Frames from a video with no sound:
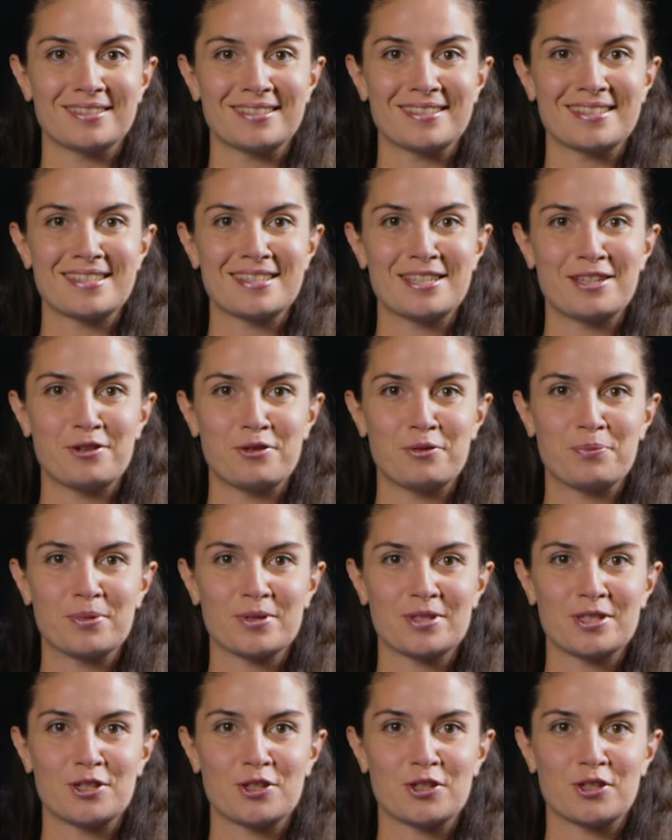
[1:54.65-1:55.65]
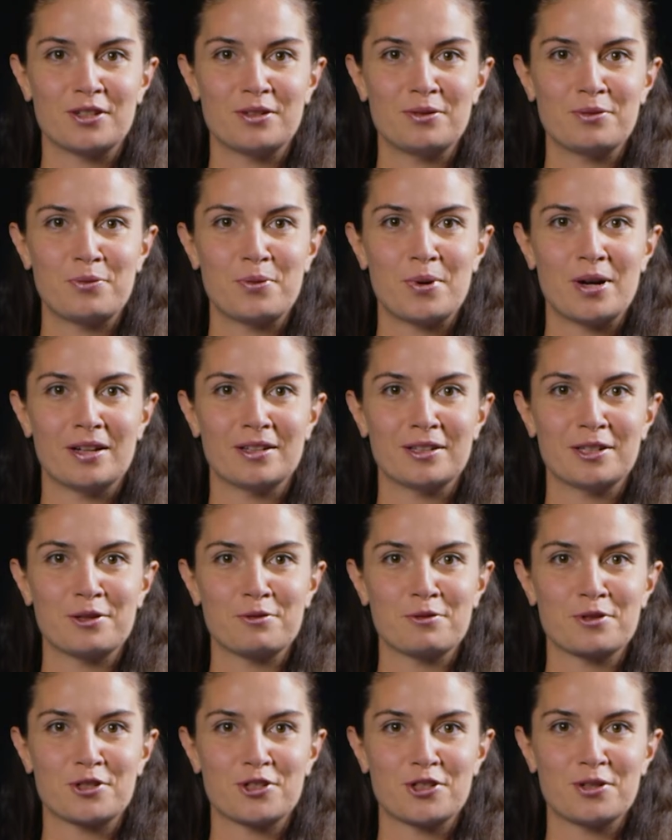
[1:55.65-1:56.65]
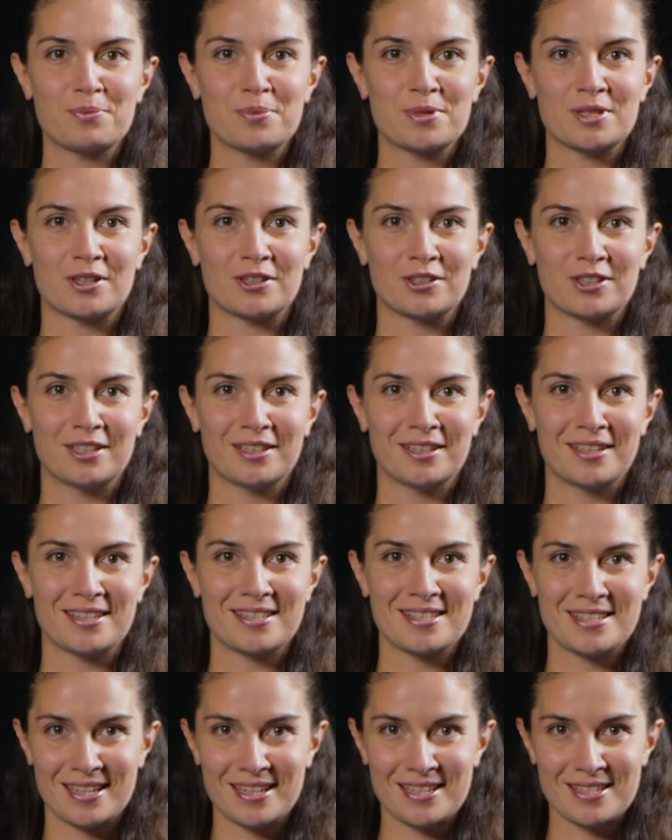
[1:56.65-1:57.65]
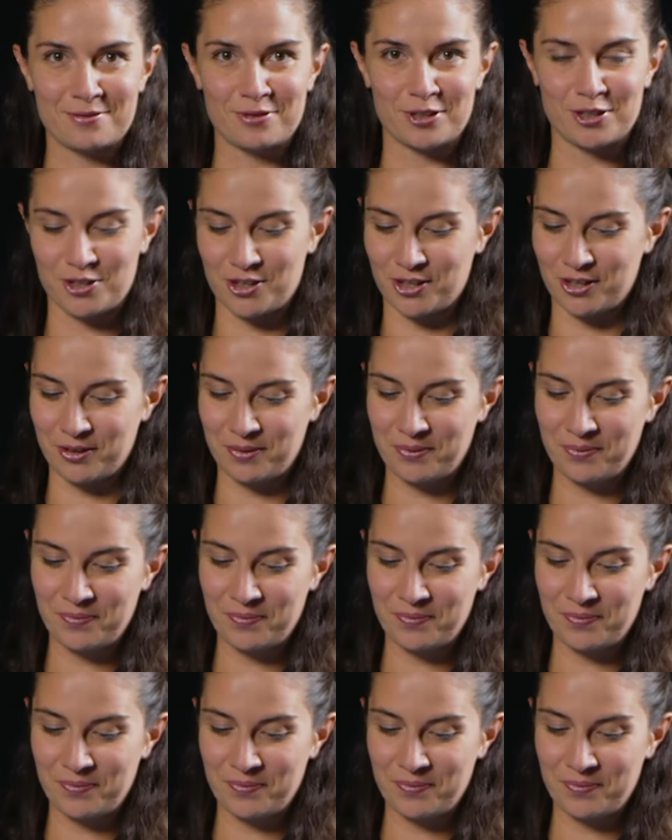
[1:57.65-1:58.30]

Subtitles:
CEO position while he was jumpstarting his next venture.